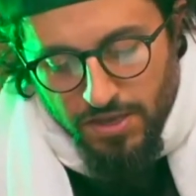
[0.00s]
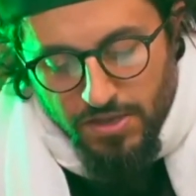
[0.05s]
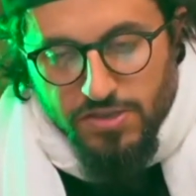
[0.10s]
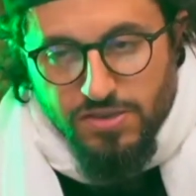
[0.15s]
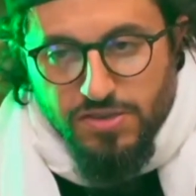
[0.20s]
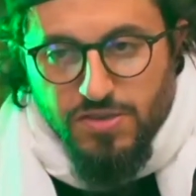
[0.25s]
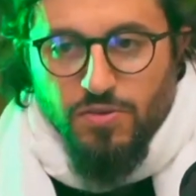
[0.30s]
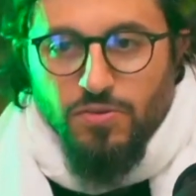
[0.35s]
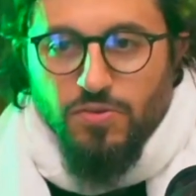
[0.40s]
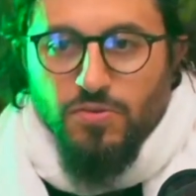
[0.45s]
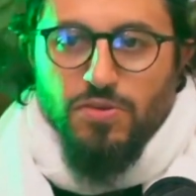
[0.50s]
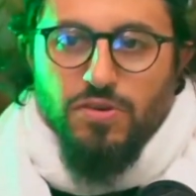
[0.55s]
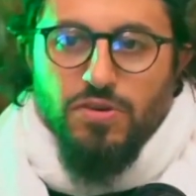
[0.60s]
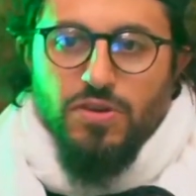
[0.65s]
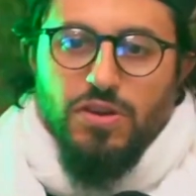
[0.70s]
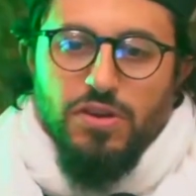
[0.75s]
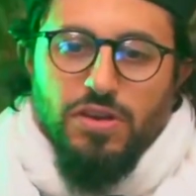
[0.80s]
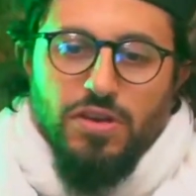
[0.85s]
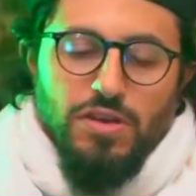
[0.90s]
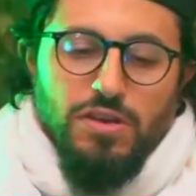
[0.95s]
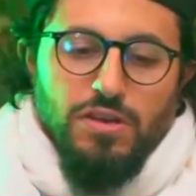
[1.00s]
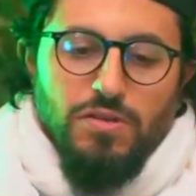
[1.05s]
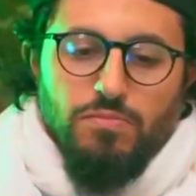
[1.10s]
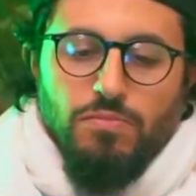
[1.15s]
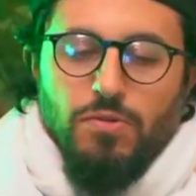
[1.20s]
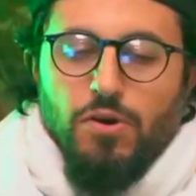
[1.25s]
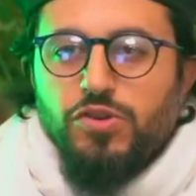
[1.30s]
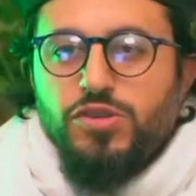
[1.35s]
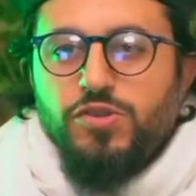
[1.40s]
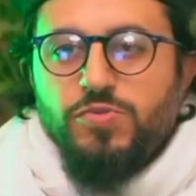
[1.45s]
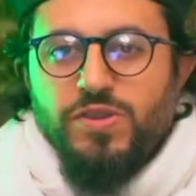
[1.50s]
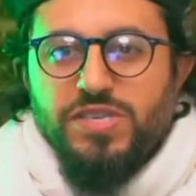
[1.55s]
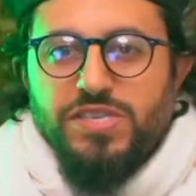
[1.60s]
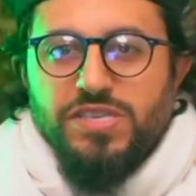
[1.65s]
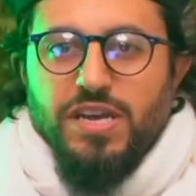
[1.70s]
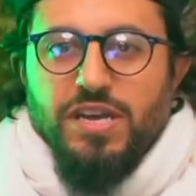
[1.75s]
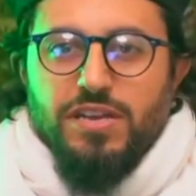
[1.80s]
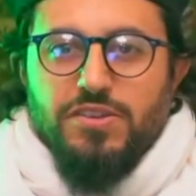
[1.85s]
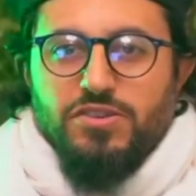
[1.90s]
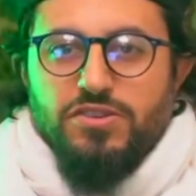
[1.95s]
So most
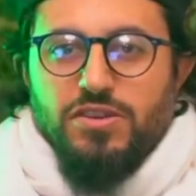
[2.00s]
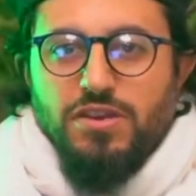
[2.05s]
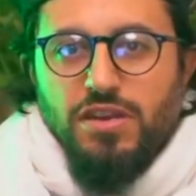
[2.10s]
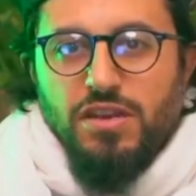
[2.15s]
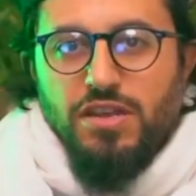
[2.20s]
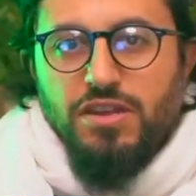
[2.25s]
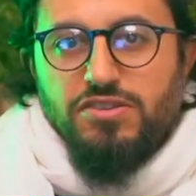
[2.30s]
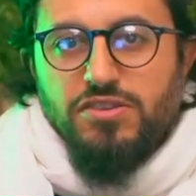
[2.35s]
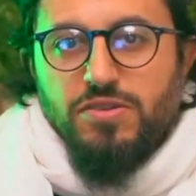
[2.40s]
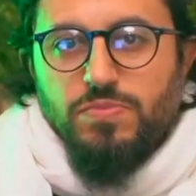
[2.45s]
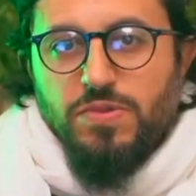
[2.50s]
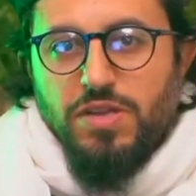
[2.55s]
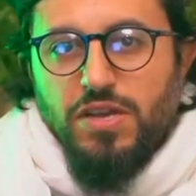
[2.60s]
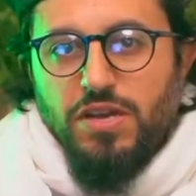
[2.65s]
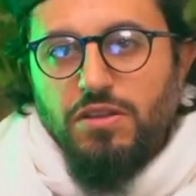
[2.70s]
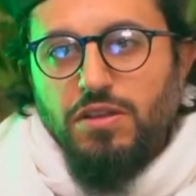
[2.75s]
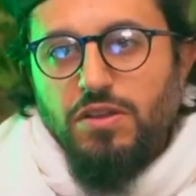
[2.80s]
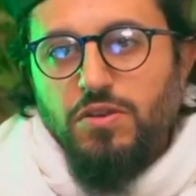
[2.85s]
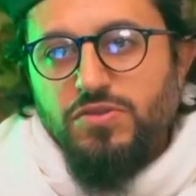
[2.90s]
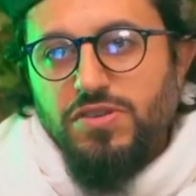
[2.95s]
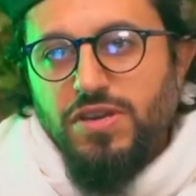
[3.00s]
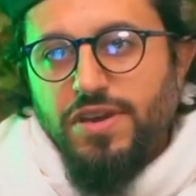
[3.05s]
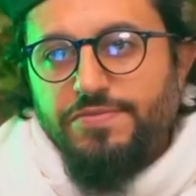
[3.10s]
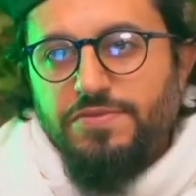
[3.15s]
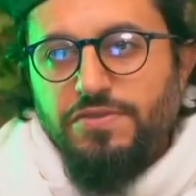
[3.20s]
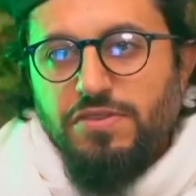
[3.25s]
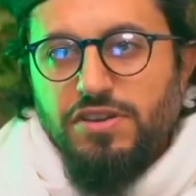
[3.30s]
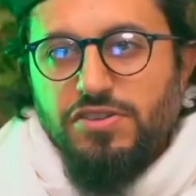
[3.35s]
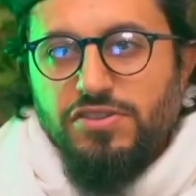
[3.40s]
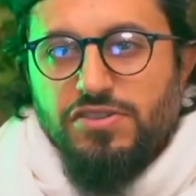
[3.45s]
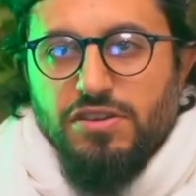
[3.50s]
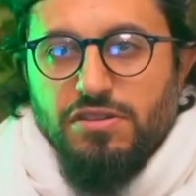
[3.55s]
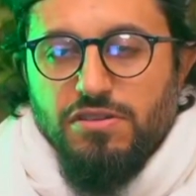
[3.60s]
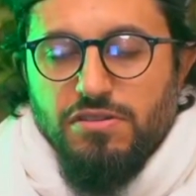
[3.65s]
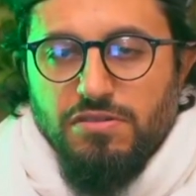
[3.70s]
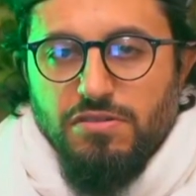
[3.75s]
masajid in Egypt, they close after Isha.